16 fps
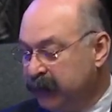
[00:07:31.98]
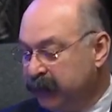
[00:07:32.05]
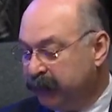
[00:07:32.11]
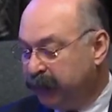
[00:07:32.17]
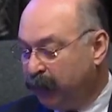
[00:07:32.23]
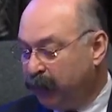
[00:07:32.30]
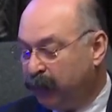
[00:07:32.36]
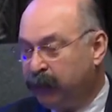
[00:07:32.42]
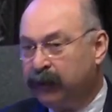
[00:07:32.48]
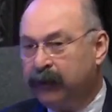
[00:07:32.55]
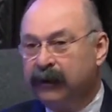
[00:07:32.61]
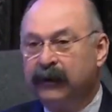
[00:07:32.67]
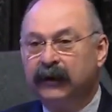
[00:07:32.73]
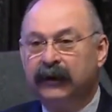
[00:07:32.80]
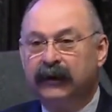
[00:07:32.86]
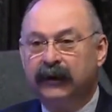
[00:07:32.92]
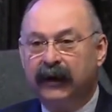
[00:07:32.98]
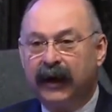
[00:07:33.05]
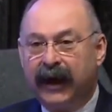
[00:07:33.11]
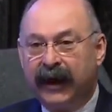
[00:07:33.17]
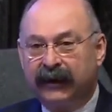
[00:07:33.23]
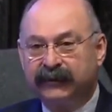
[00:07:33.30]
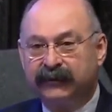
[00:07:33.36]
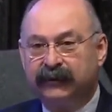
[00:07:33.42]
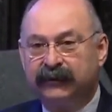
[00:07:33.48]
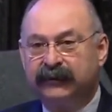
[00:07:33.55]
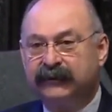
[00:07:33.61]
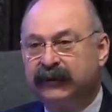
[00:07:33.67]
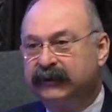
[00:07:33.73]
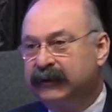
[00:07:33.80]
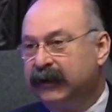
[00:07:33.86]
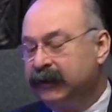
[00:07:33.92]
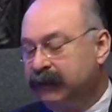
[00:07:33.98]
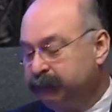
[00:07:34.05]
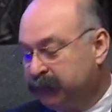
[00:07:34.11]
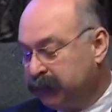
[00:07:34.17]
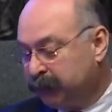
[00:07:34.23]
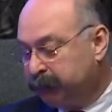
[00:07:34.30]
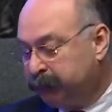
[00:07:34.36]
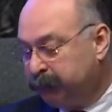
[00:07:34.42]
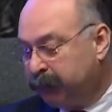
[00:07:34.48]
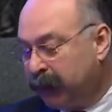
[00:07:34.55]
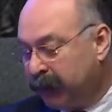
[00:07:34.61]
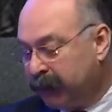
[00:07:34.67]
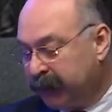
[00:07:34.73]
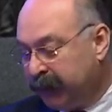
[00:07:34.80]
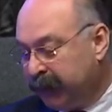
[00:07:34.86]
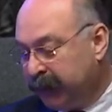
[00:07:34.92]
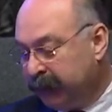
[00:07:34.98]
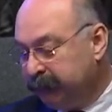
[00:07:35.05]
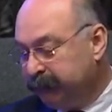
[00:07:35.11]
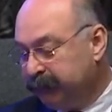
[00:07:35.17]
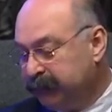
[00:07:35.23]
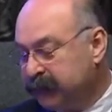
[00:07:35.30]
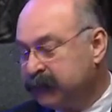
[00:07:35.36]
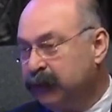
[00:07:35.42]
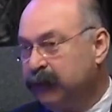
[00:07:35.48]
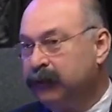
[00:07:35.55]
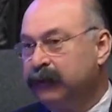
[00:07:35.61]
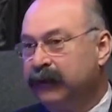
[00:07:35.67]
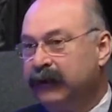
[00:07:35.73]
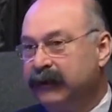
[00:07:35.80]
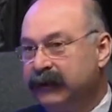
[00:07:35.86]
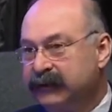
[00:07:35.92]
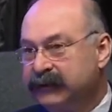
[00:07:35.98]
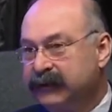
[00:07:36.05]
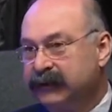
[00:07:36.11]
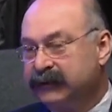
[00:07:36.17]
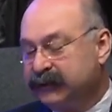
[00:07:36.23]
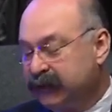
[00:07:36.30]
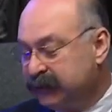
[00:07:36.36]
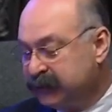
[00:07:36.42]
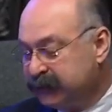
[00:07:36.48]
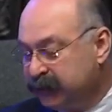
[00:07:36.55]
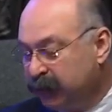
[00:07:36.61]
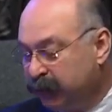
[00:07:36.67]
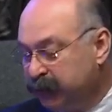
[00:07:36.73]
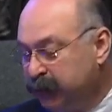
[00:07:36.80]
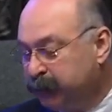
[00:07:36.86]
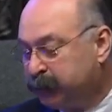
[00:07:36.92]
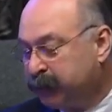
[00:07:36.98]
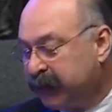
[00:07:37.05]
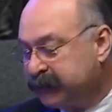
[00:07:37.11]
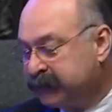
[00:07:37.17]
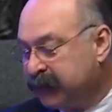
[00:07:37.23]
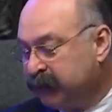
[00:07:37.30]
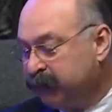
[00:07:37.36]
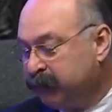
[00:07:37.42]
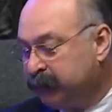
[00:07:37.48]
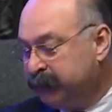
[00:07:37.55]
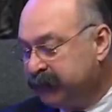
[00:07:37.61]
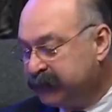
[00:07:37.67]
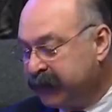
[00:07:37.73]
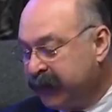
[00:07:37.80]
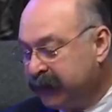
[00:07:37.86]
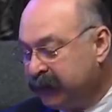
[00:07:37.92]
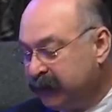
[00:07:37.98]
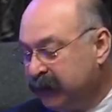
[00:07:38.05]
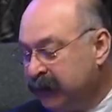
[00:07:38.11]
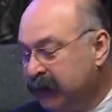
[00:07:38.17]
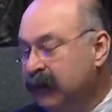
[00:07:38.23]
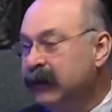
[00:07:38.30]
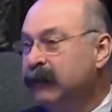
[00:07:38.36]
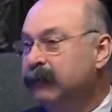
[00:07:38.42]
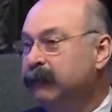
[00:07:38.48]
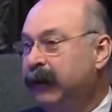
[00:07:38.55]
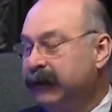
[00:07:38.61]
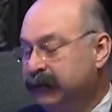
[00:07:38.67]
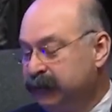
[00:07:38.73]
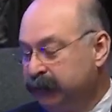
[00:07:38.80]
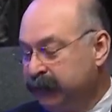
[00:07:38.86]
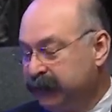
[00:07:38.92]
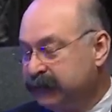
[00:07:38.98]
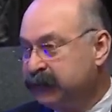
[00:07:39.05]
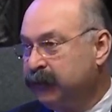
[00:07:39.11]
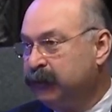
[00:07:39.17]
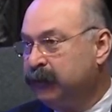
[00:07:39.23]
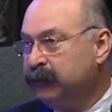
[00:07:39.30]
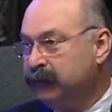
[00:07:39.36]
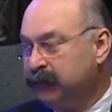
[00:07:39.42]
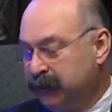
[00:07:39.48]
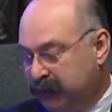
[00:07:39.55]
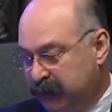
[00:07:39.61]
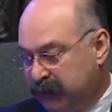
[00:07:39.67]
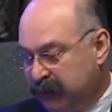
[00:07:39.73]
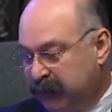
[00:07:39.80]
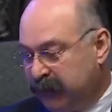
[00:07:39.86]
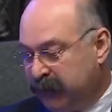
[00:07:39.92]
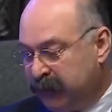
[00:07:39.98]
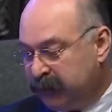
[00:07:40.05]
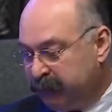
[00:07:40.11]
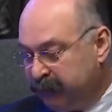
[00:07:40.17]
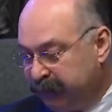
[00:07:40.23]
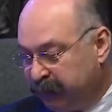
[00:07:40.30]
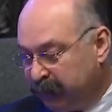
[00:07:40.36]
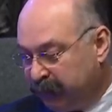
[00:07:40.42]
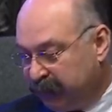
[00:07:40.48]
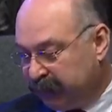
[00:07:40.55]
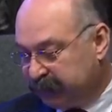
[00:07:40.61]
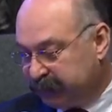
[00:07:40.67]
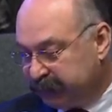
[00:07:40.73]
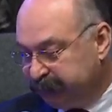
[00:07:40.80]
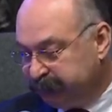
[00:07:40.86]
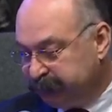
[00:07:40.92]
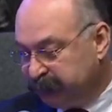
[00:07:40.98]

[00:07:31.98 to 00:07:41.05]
for actions that they took part in. So in this instance, no new precedent would be set by doing so here before us.